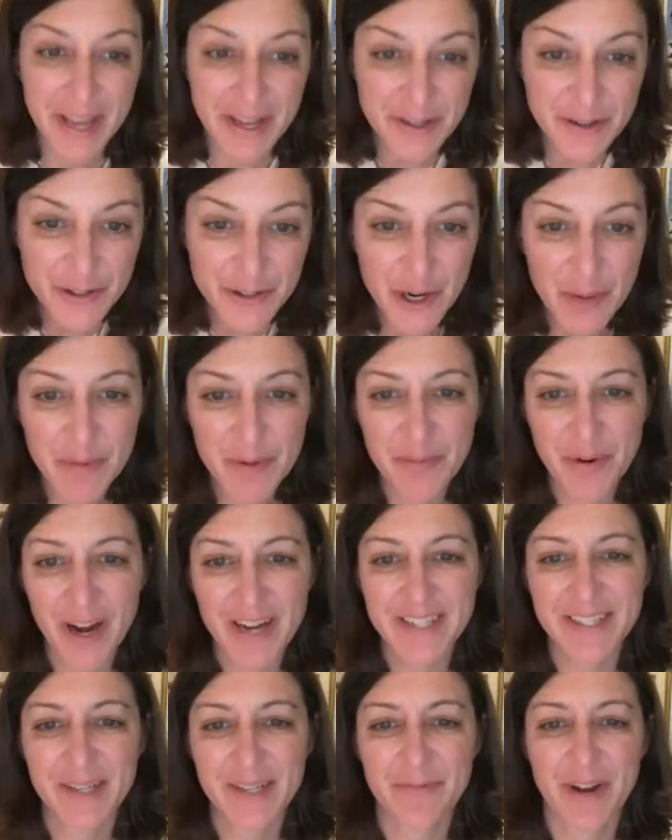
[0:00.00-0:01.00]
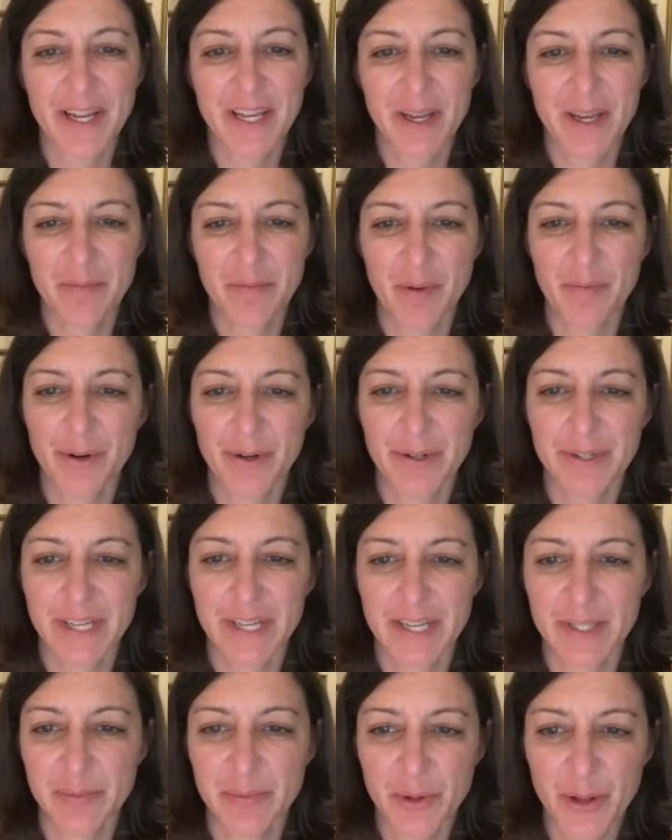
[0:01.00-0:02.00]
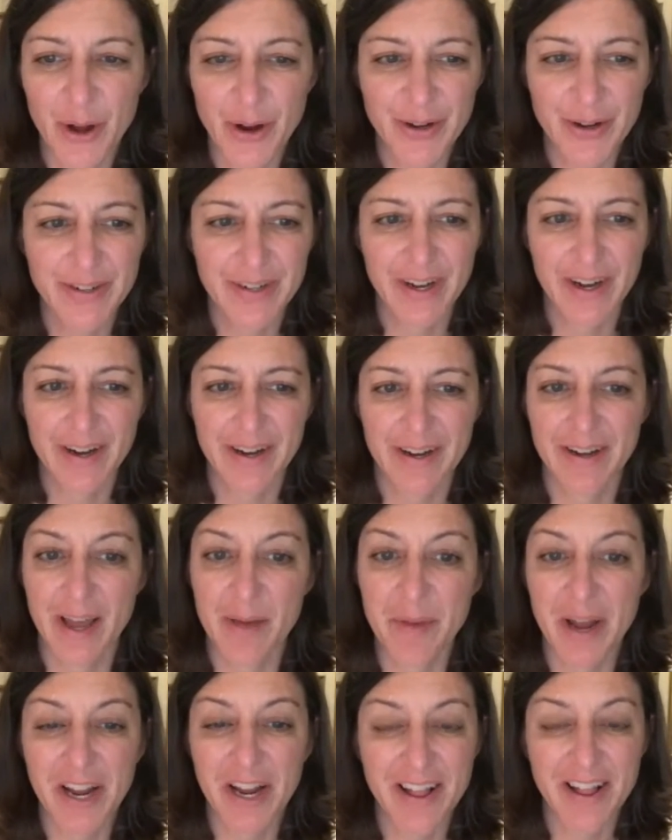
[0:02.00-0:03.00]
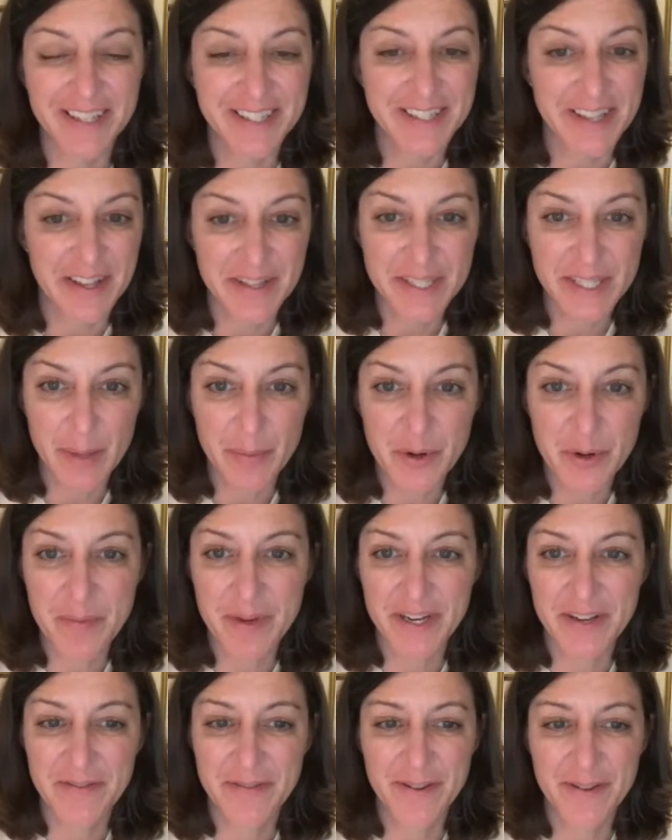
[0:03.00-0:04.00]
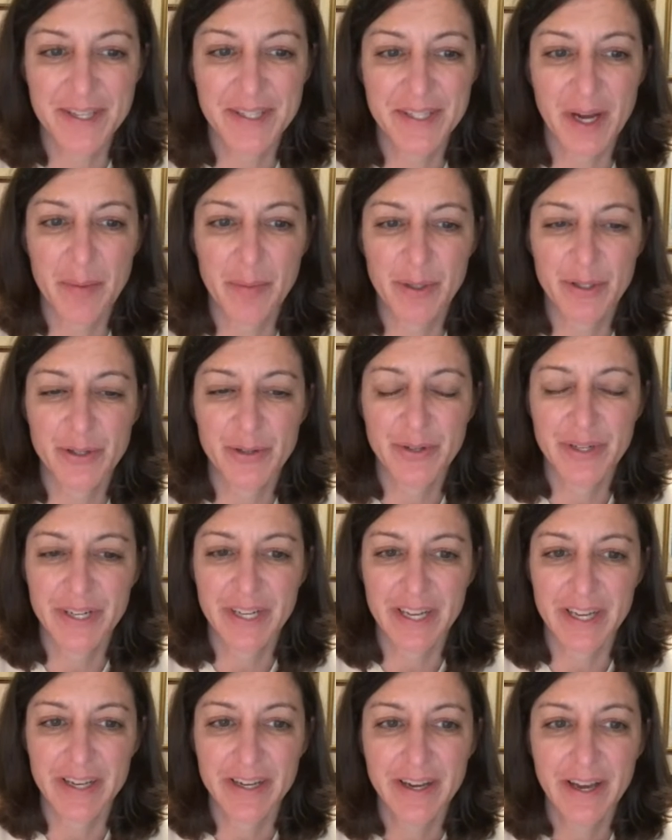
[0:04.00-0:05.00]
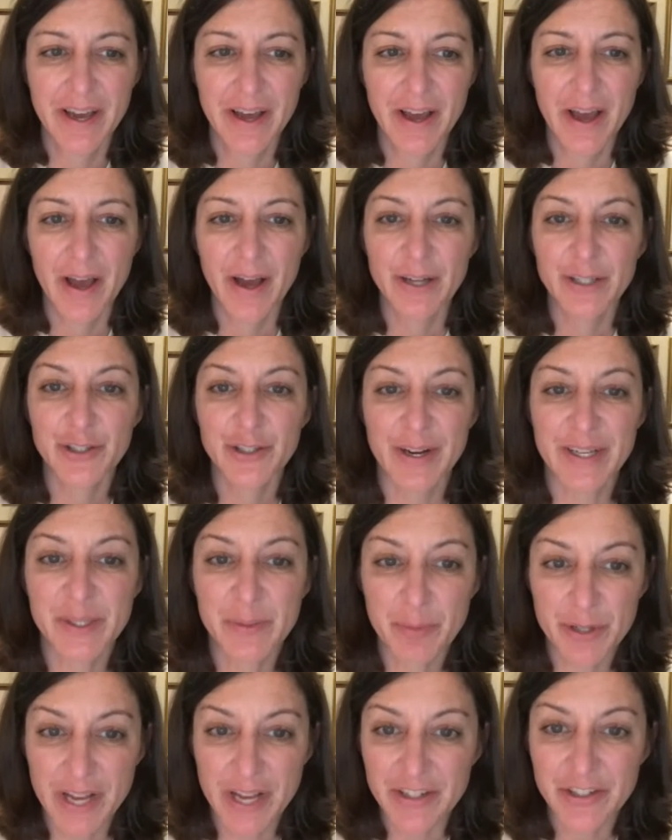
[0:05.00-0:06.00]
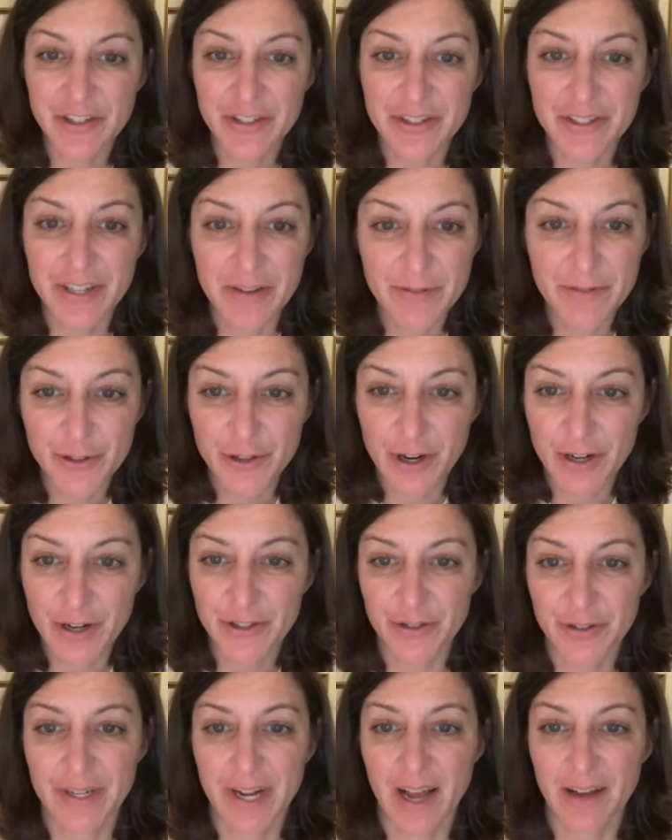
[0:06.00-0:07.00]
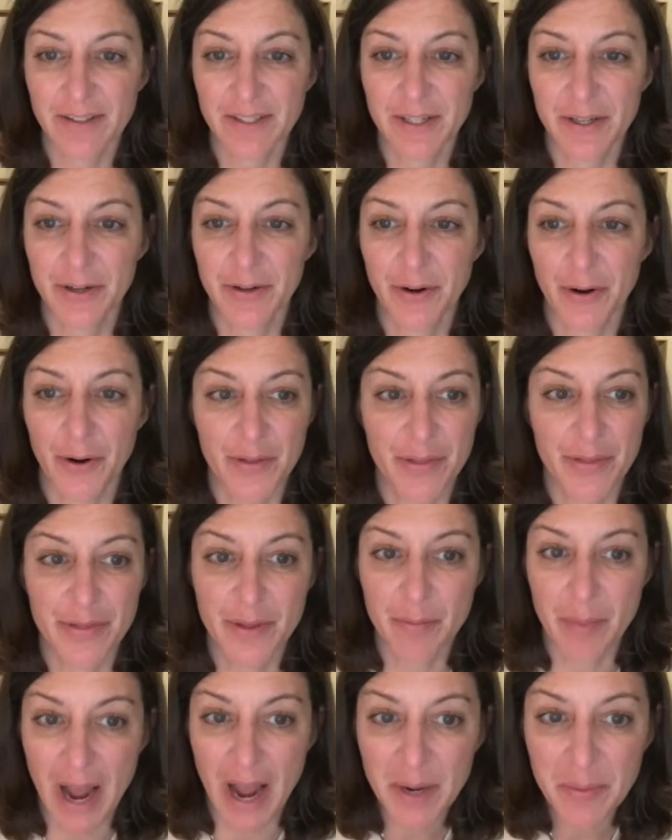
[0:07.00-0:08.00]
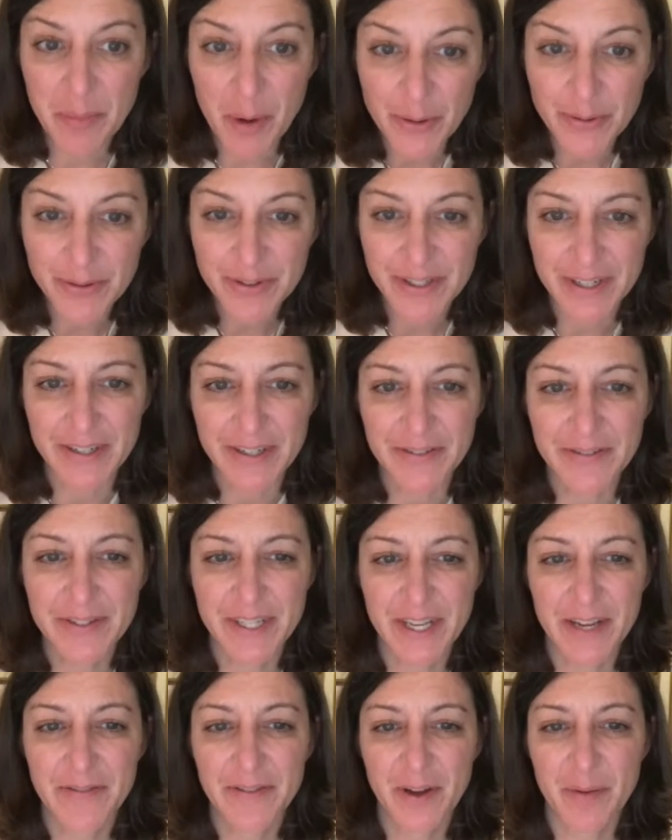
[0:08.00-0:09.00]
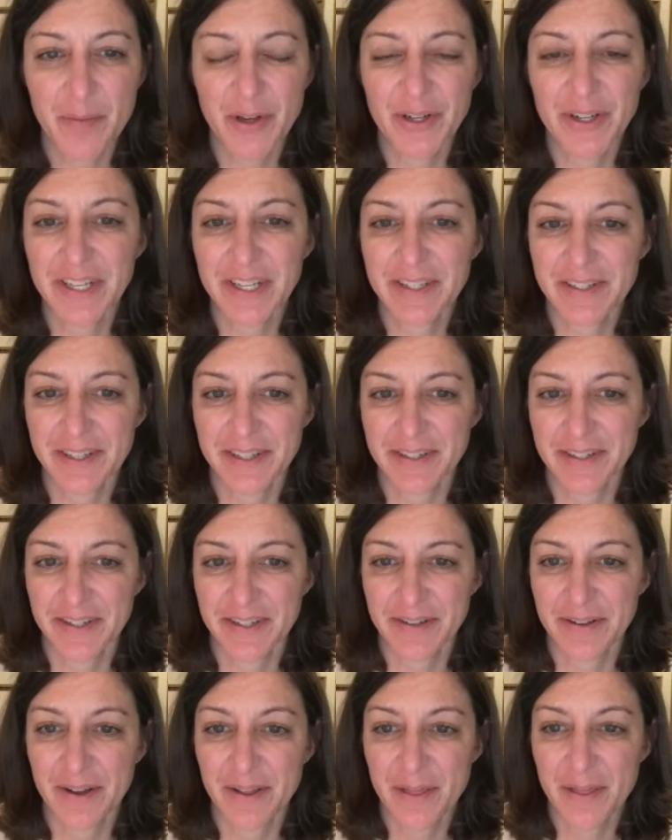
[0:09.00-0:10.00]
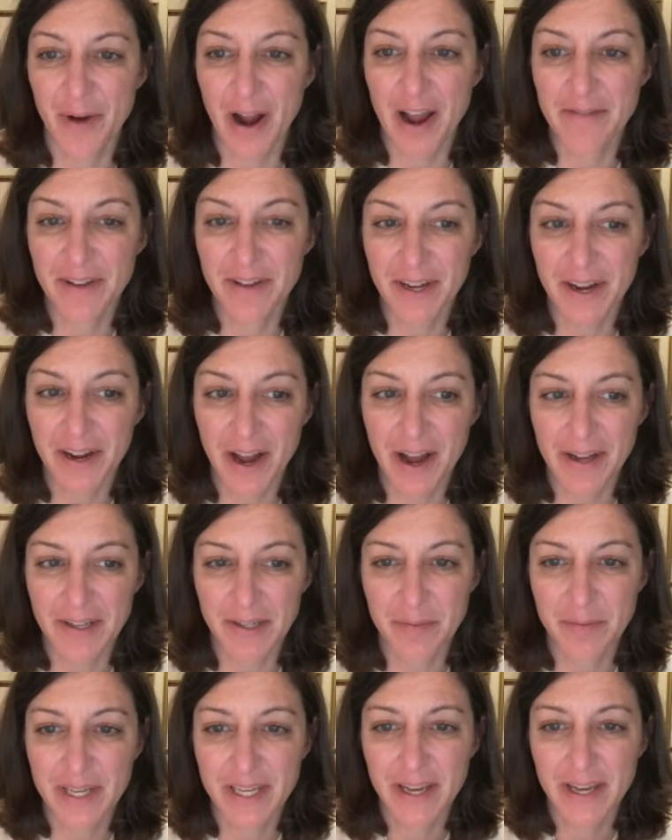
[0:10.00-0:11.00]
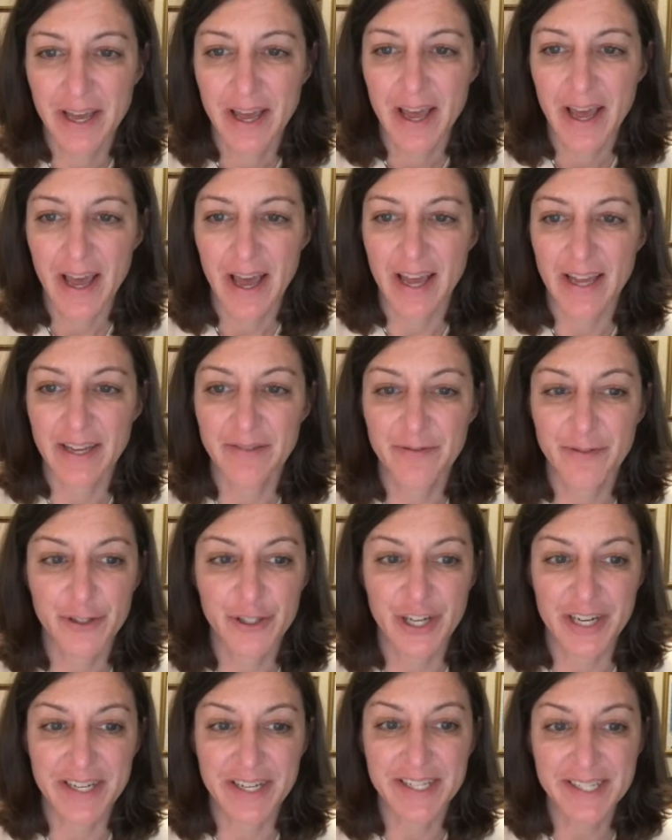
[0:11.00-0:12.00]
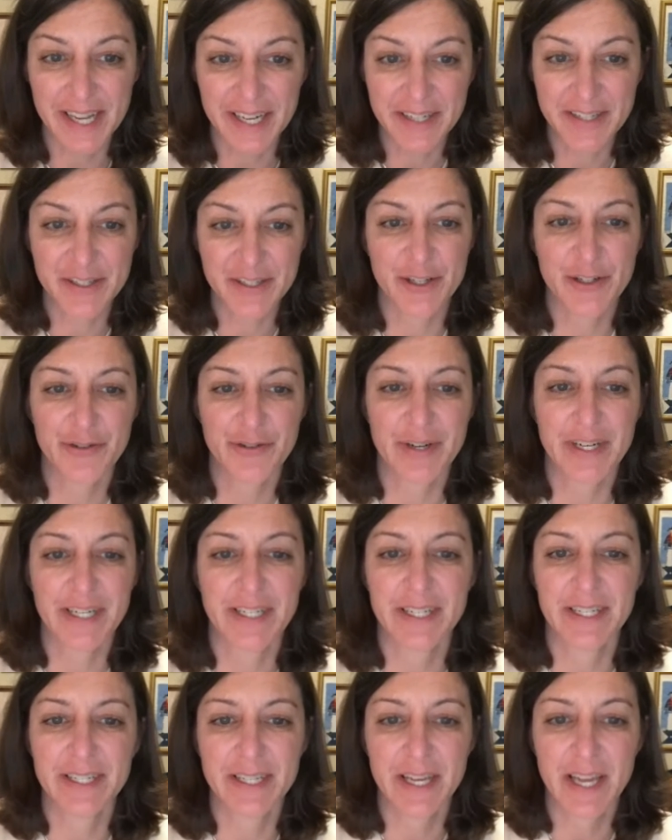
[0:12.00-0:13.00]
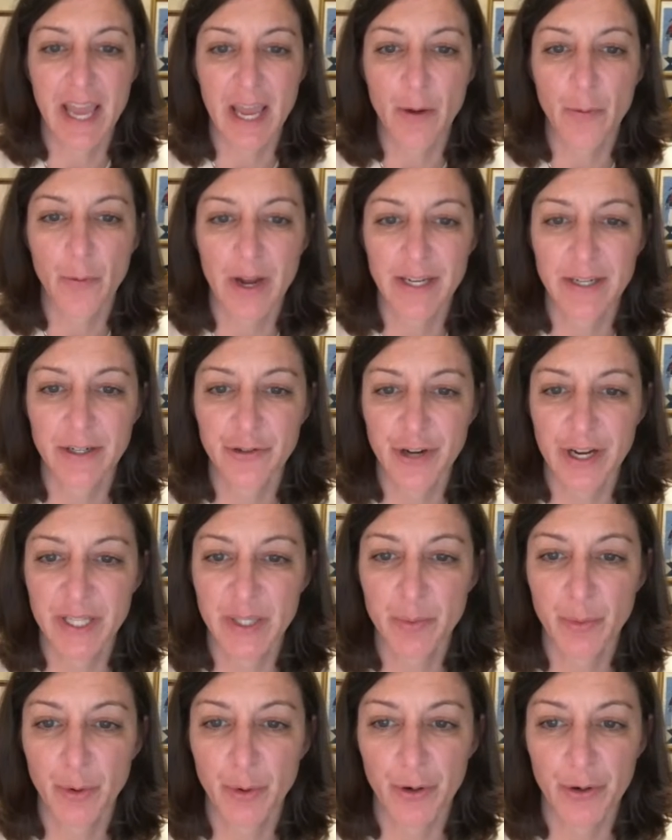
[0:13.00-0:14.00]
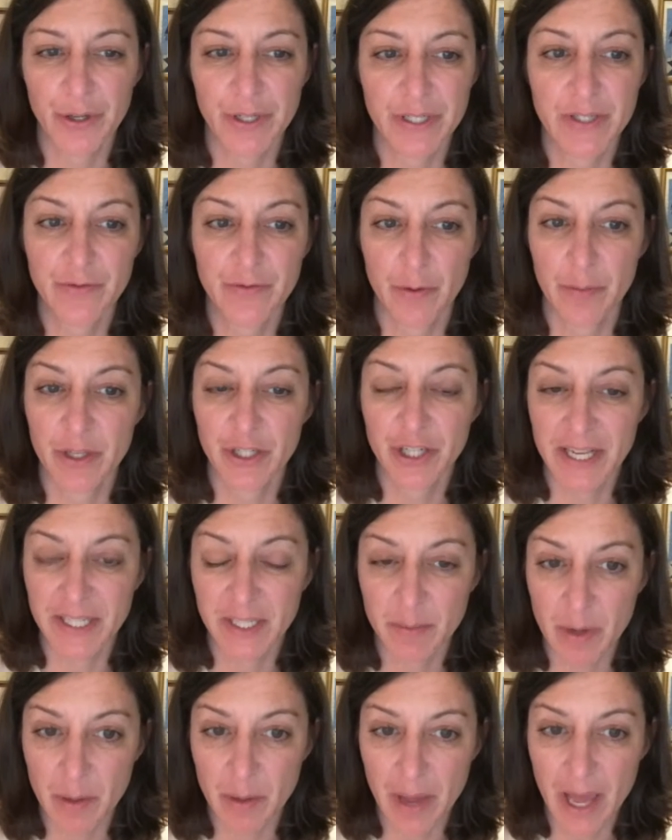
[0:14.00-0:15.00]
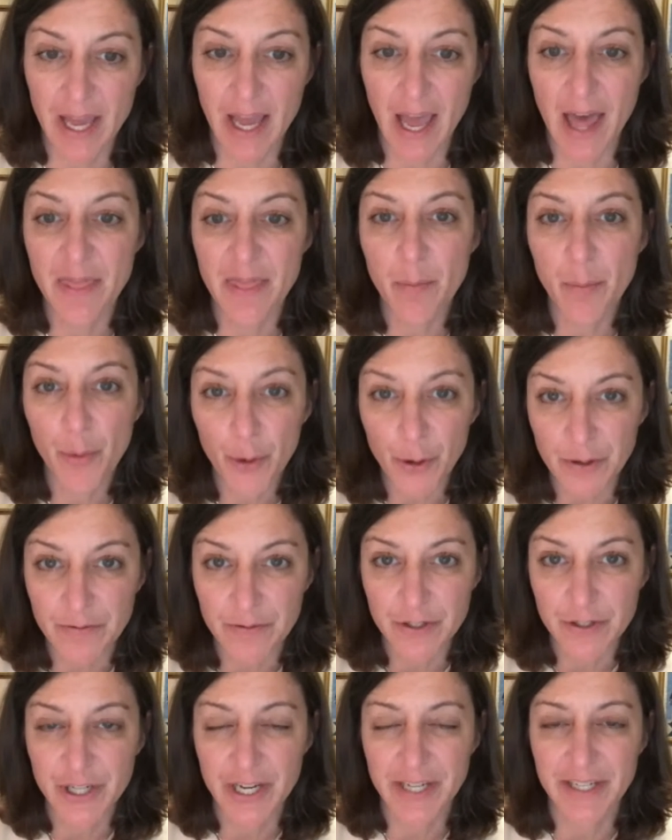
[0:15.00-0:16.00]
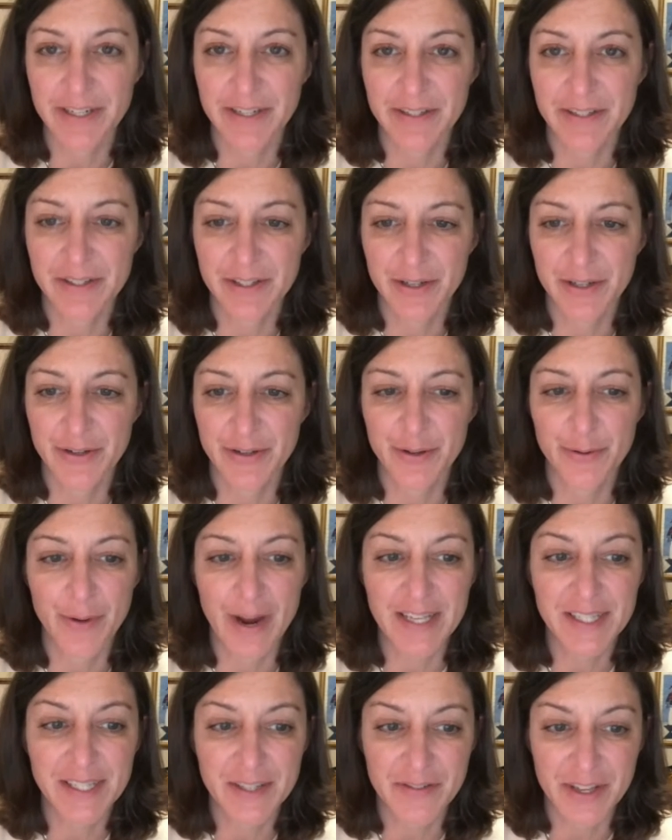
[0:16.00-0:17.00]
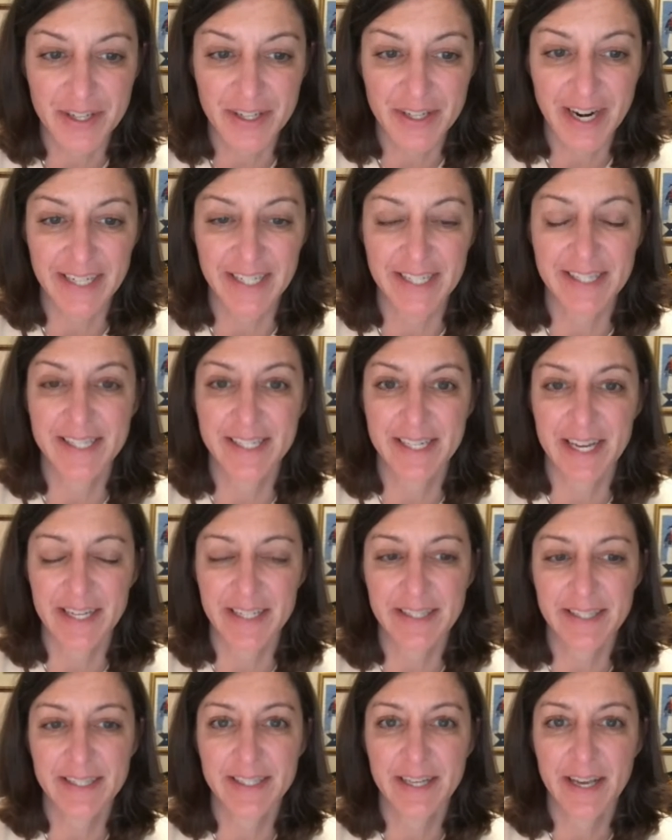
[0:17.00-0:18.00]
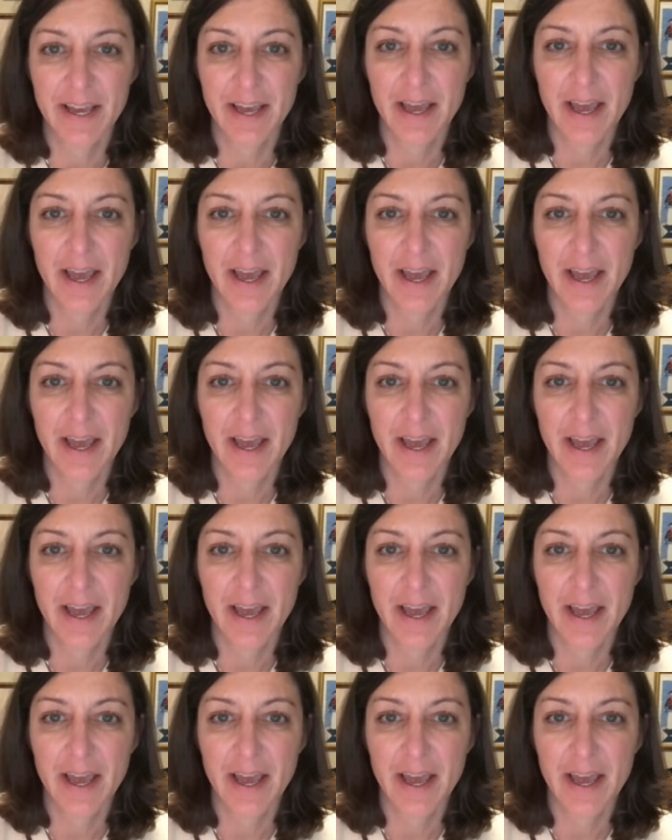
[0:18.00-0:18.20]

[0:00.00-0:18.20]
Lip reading: thank you, Chairman Price and Ranking Member Diaz-Balart, and my colleagues on the subcommittee for this opportunity. Transportation, infrastructure, and housing are the backbone of safe communities and a thriving economy. And Virginia's 2nd District is the gateway to transport goods from the Chesapeake Bay and the Port of Virginia to the rest of the United States.